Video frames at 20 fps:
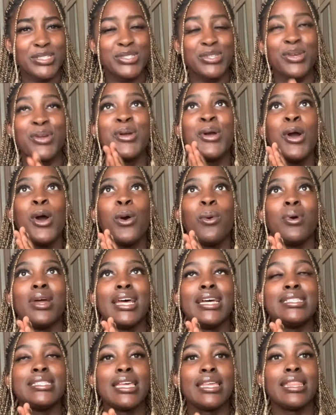So when
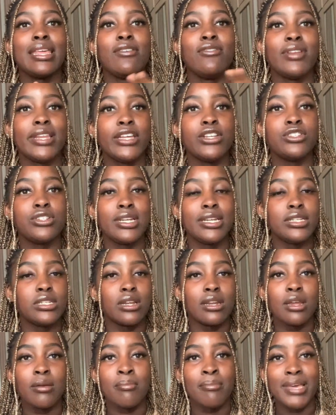I say they've literally
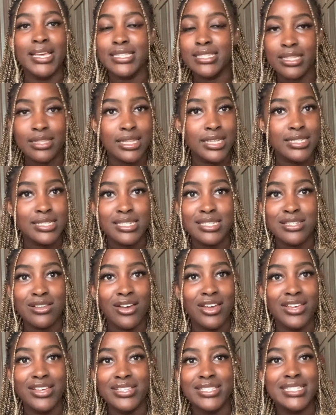done amazing things in
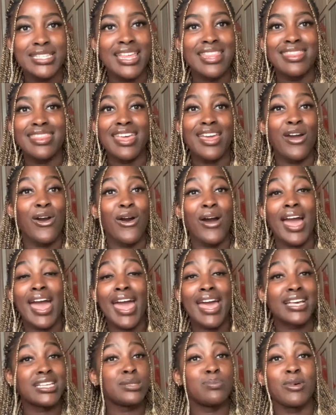science, they are
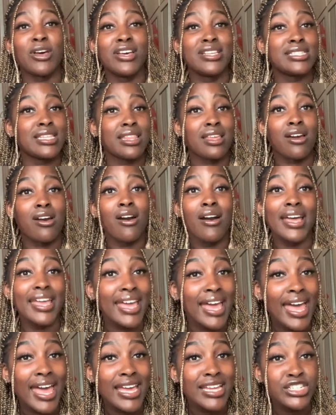experts at the
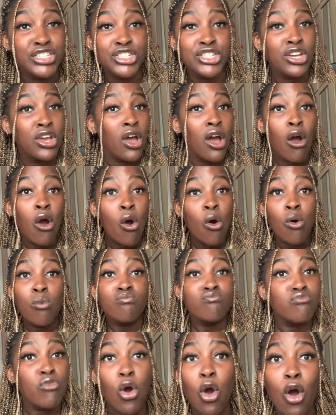cutting edge
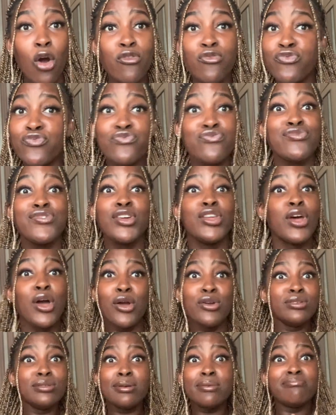of, you
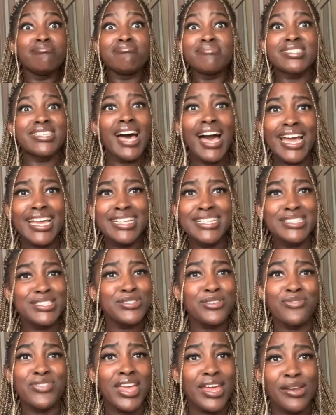know, science,
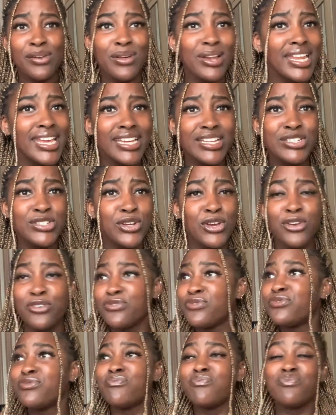of their knowledge,
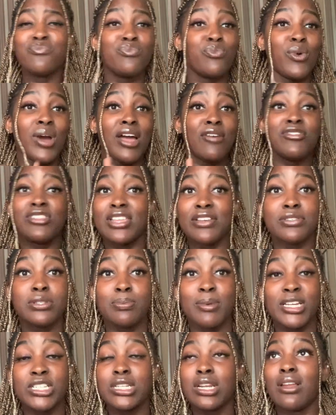of whatever they've
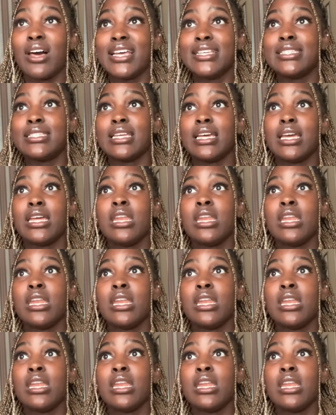specialized in.